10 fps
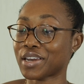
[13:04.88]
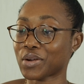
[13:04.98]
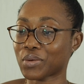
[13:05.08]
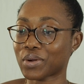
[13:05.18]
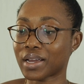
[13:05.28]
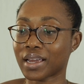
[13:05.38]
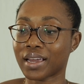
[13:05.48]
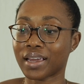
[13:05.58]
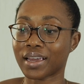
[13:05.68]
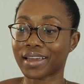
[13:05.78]
no.
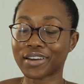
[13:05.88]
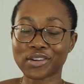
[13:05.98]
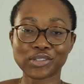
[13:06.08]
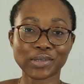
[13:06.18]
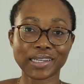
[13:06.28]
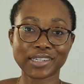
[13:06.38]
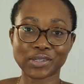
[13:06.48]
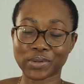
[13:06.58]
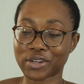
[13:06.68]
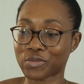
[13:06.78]

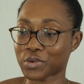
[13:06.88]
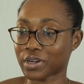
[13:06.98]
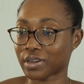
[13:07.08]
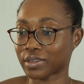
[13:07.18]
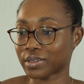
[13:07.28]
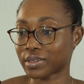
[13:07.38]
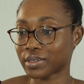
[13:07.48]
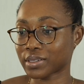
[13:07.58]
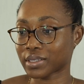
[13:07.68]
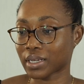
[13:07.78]

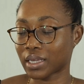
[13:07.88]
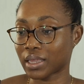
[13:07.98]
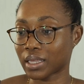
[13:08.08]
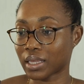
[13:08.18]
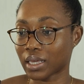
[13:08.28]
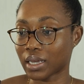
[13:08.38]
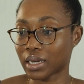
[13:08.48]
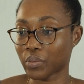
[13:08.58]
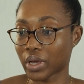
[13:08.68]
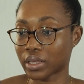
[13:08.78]
$824 and then the
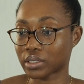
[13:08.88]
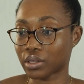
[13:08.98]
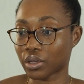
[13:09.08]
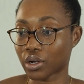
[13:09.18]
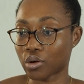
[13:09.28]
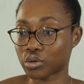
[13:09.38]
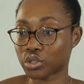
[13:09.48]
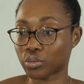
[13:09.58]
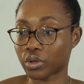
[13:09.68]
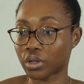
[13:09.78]
ending balance in the account
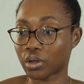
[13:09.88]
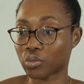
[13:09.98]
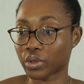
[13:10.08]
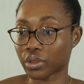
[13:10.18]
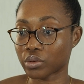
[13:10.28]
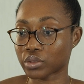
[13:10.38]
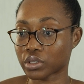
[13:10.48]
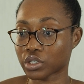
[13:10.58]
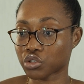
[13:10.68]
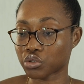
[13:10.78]
should be
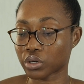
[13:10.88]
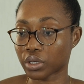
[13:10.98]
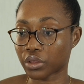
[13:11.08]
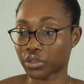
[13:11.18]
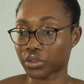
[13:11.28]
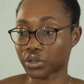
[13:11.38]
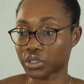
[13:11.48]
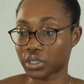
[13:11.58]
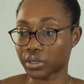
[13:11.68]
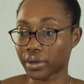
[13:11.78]

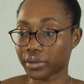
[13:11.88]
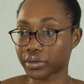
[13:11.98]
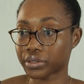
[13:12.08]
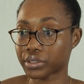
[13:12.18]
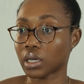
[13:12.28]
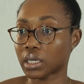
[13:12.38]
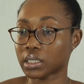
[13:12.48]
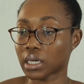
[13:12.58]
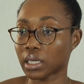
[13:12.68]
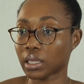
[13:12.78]
$1,613 and
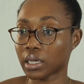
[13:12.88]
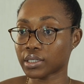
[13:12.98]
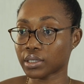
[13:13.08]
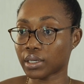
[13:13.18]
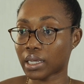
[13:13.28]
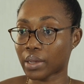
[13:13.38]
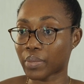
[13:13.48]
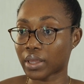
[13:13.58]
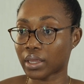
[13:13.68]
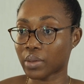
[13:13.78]
I like to
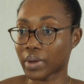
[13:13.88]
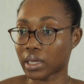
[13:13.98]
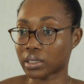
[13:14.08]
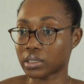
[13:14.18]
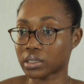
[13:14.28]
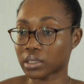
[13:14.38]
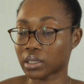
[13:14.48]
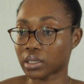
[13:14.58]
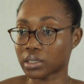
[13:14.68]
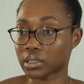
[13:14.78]
keep the balance
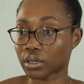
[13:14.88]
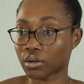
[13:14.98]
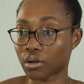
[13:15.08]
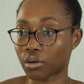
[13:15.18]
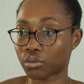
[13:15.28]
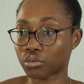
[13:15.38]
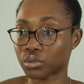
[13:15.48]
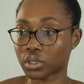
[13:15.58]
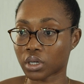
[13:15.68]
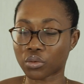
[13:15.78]
in this
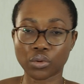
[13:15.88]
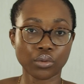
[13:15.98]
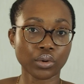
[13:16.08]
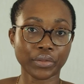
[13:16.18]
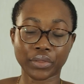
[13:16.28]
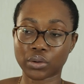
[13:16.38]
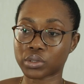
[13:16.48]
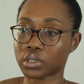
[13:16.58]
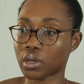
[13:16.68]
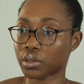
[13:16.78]
account at around
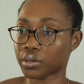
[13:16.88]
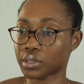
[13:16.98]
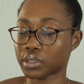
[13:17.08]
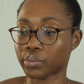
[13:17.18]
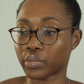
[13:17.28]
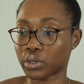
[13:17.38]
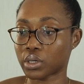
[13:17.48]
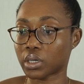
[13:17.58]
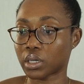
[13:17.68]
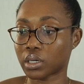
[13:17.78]
$1,000
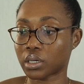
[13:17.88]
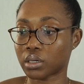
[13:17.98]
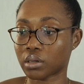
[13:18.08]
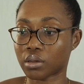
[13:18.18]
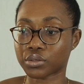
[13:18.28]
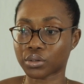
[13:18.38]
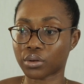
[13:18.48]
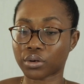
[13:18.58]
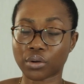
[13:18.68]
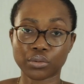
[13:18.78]
but it can also
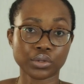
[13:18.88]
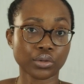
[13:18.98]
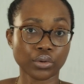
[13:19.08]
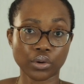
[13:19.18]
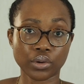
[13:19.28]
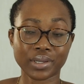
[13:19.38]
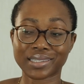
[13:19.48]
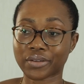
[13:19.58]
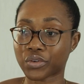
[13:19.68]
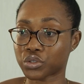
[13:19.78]
go down to around
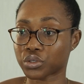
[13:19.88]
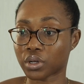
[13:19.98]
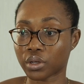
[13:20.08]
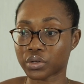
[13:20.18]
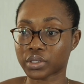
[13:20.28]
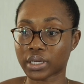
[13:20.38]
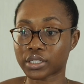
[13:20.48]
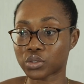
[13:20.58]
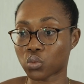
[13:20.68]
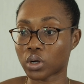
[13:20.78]
$700
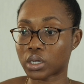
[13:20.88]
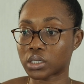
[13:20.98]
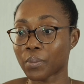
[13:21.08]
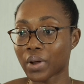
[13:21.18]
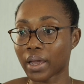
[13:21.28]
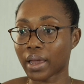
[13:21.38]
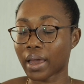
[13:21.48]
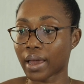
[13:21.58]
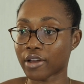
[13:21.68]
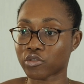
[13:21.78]
that's what my
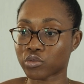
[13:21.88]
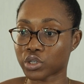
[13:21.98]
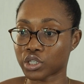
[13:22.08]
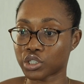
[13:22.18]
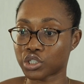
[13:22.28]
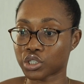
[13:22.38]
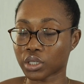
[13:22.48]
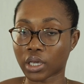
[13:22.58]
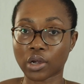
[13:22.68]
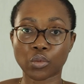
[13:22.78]
average
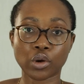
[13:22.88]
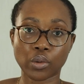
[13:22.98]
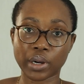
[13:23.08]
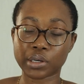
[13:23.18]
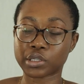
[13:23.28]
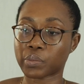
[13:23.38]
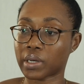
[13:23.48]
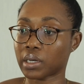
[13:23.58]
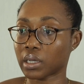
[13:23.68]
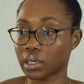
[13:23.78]
like required
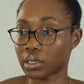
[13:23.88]
spending